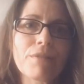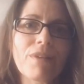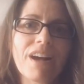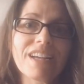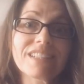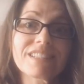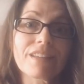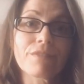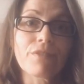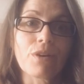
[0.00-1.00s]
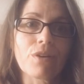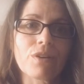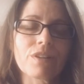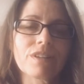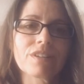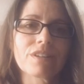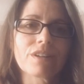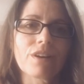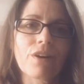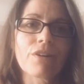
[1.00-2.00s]
rise then fall,
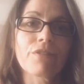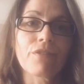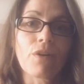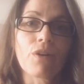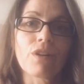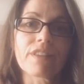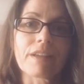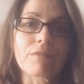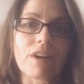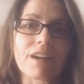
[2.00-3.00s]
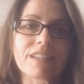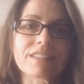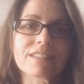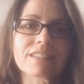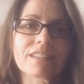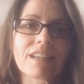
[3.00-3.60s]
or fall then rise.